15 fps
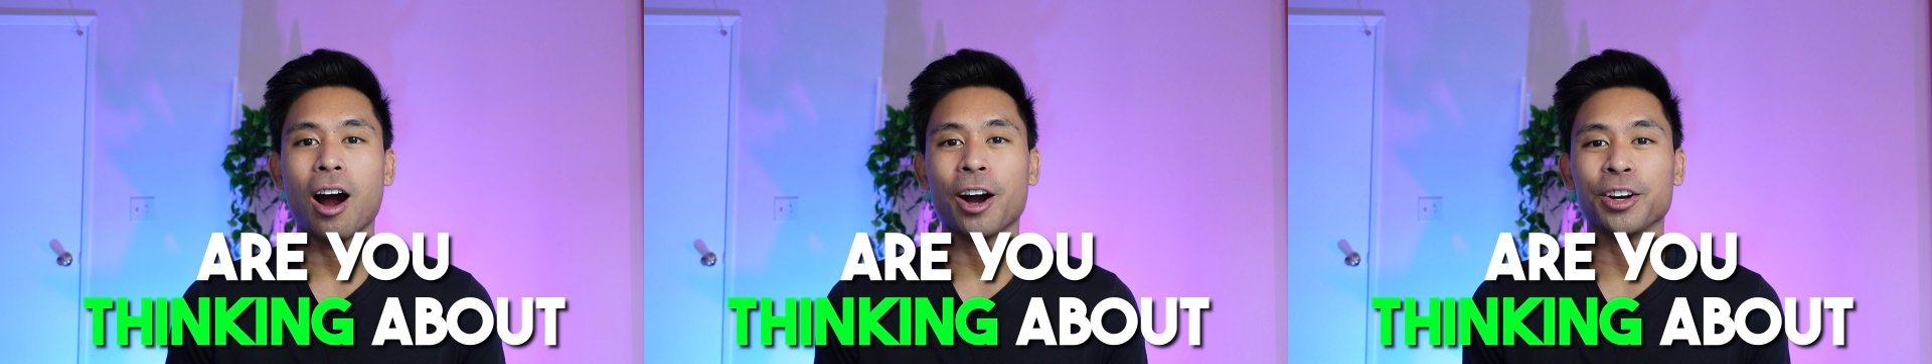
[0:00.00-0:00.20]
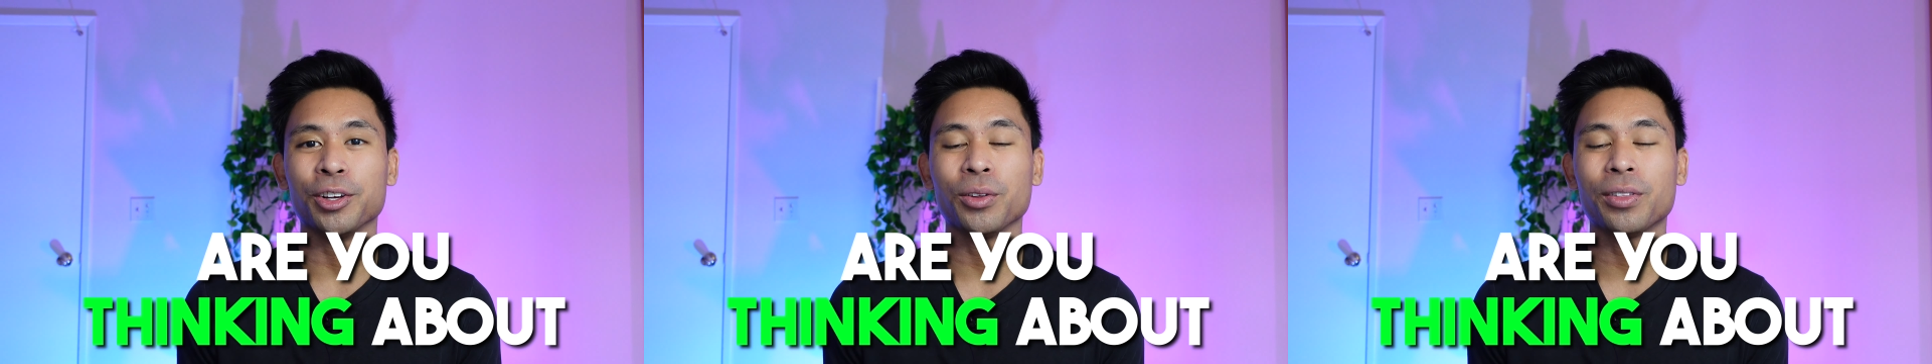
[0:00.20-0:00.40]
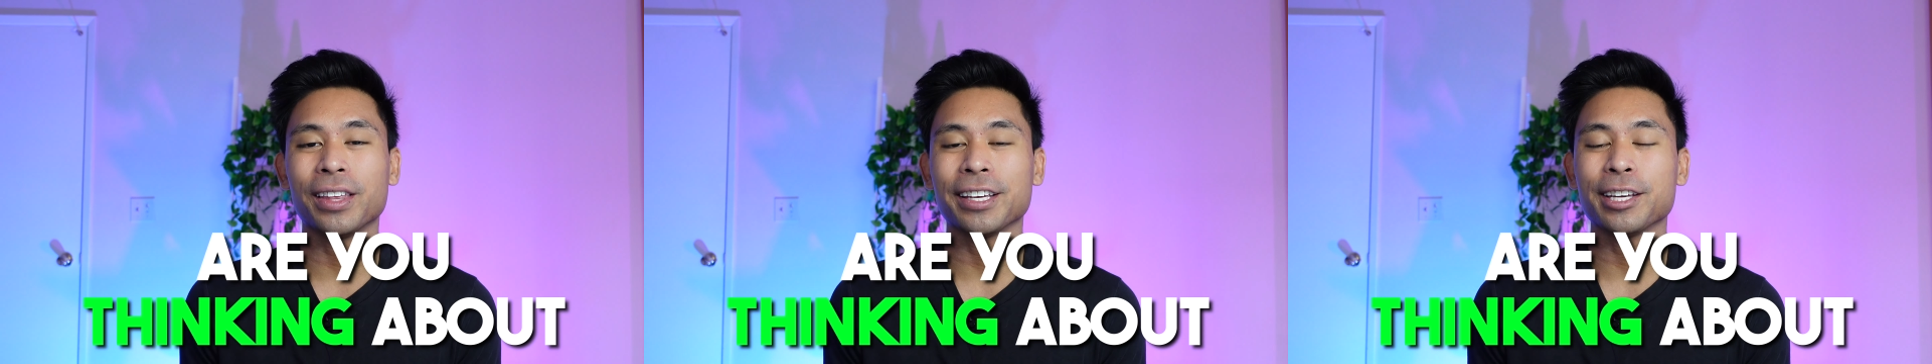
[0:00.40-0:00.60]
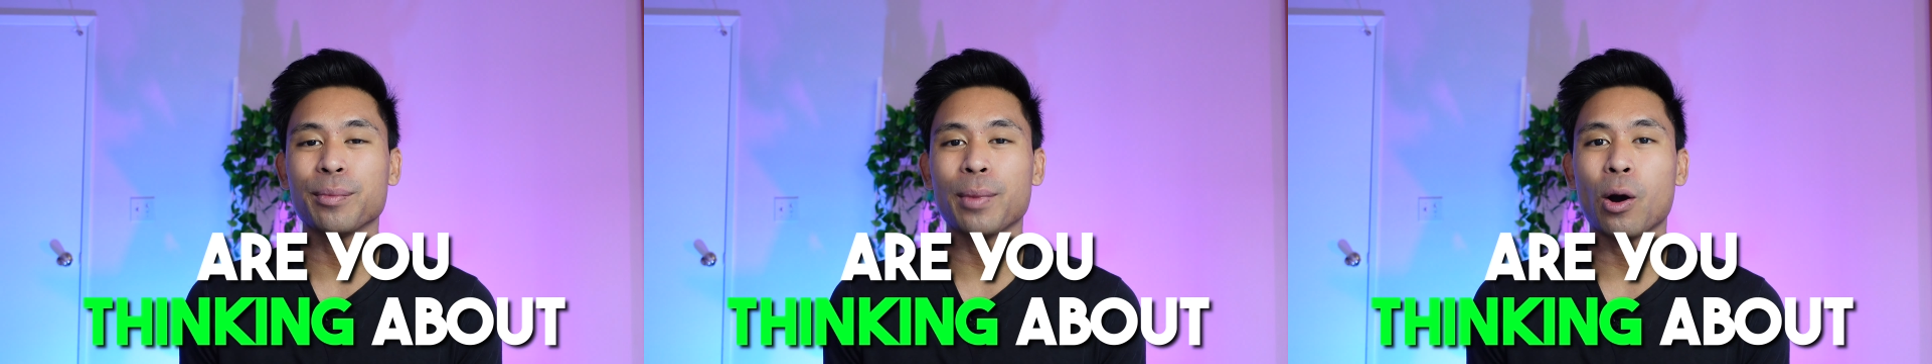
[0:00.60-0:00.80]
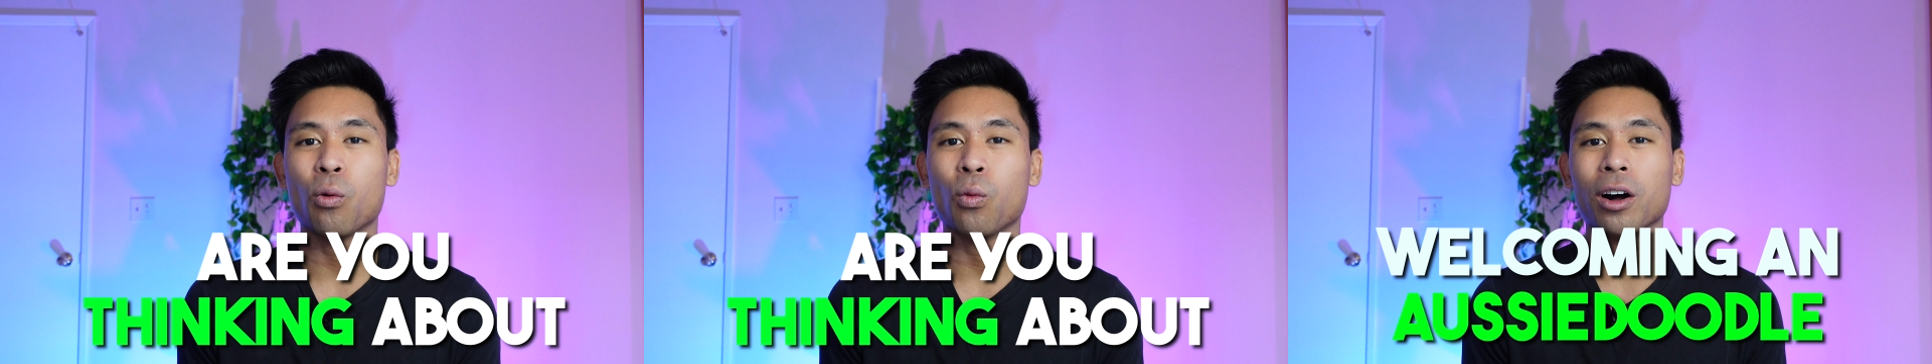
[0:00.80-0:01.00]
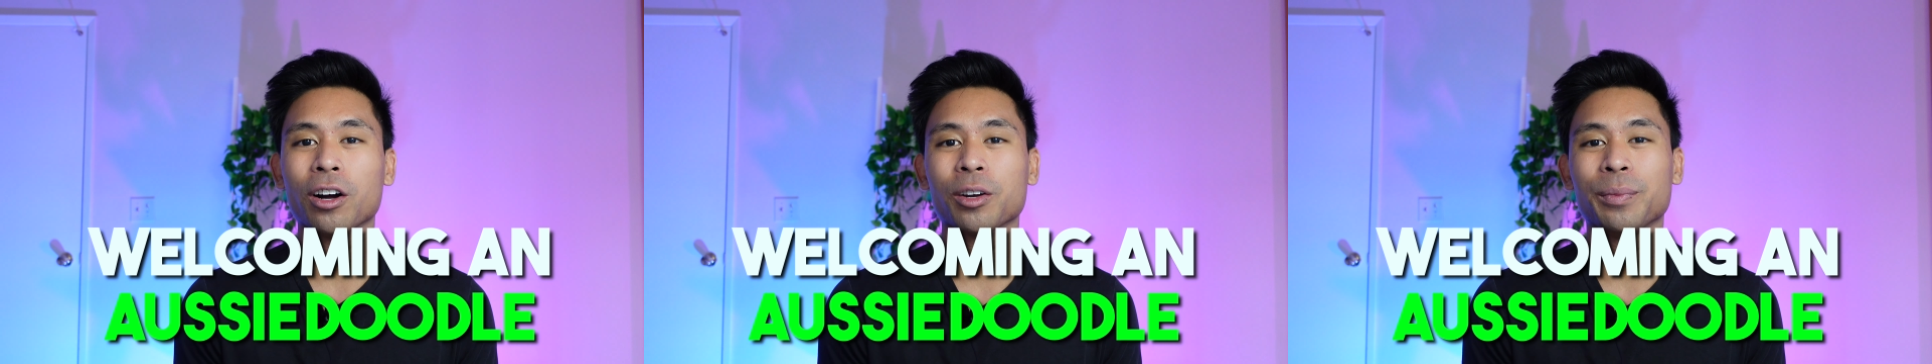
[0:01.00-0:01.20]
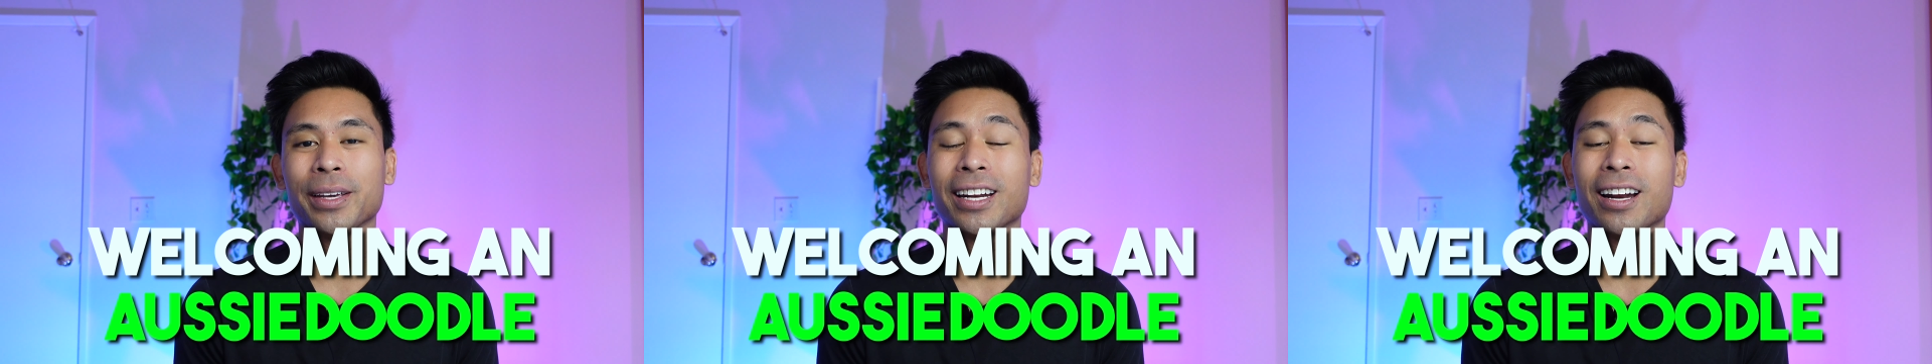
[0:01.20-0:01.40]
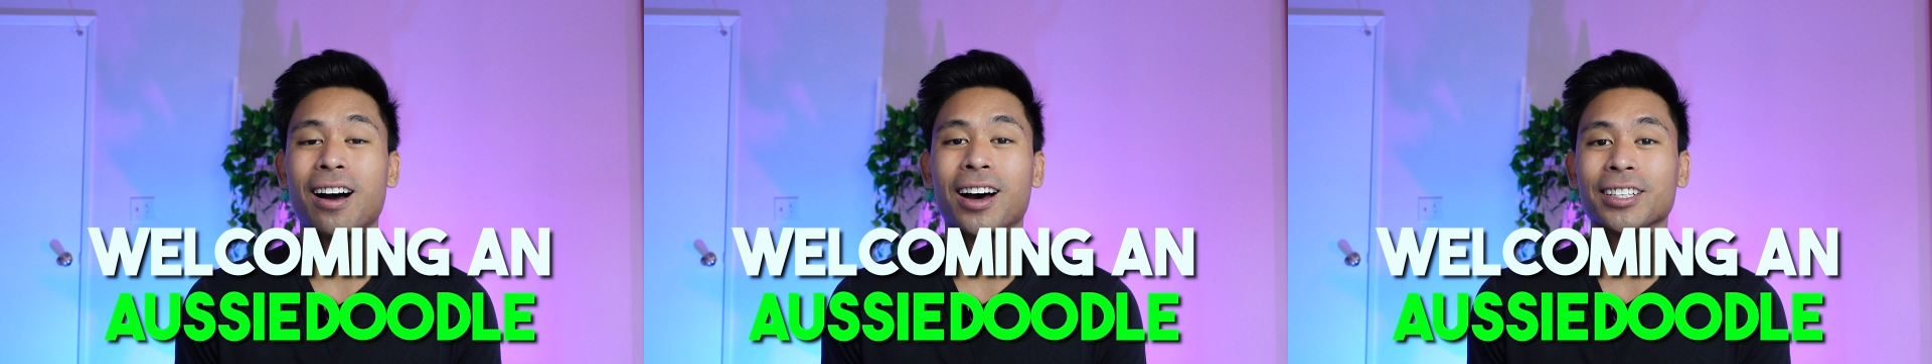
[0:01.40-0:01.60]
Are you thinking about welcoming
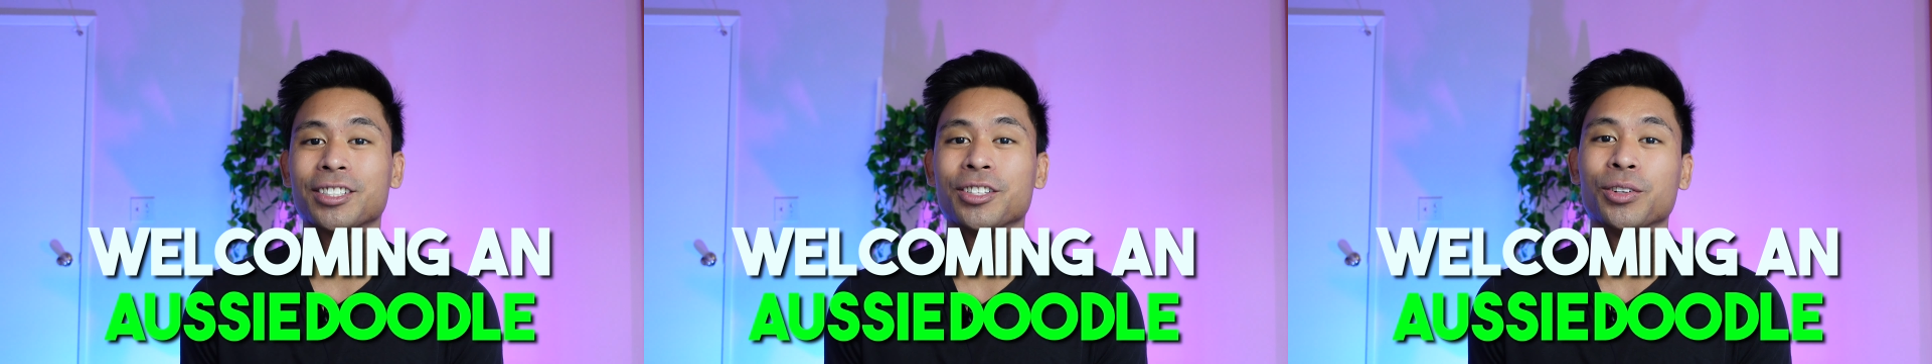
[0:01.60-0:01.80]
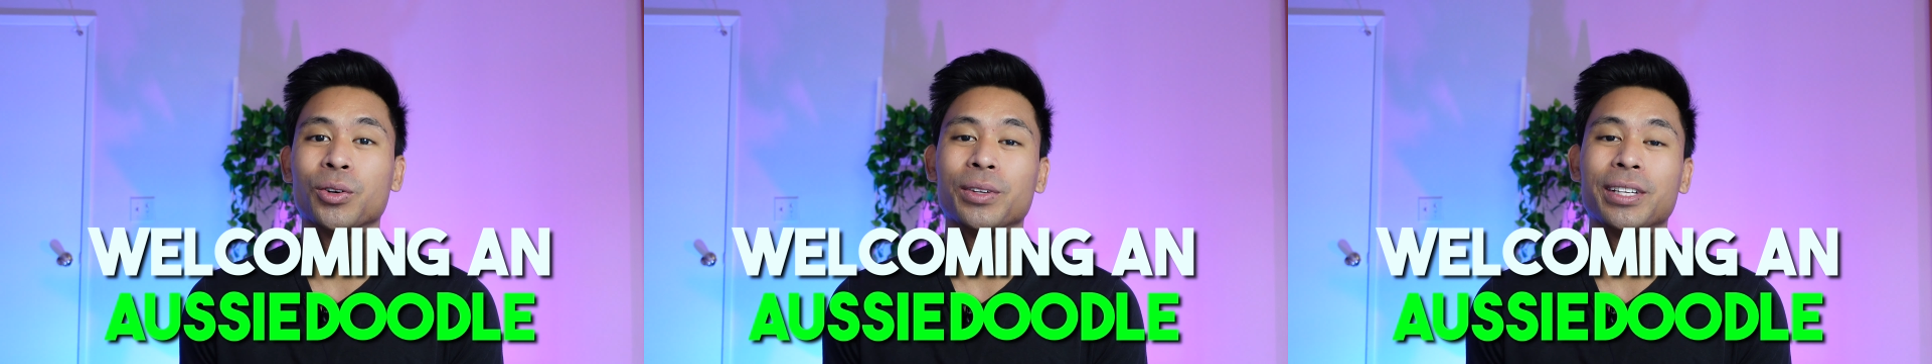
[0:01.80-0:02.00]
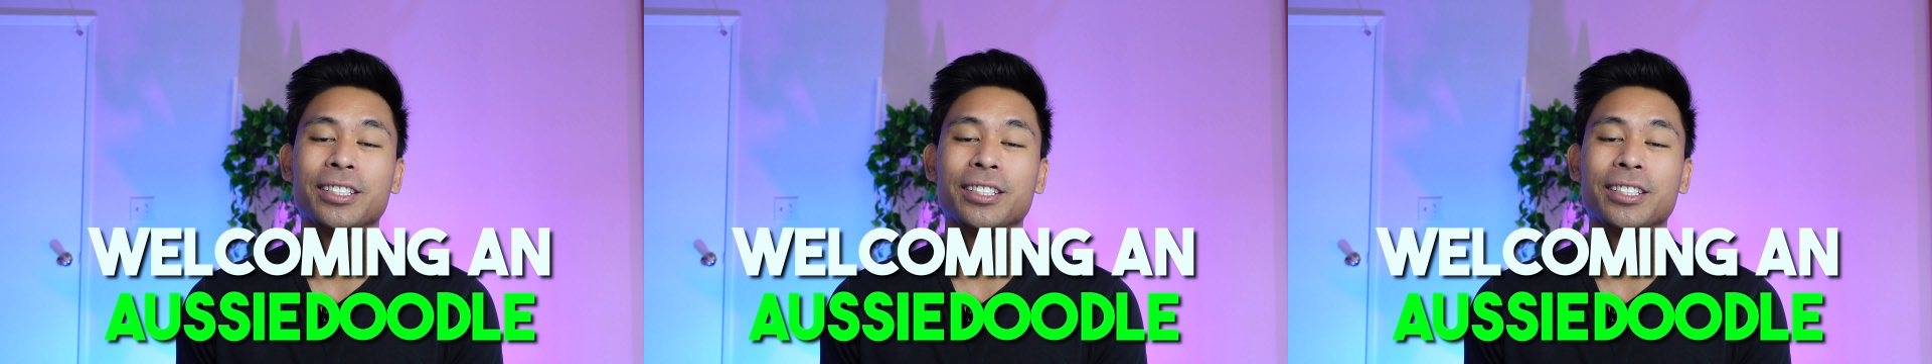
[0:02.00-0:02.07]
an Aussiedoodle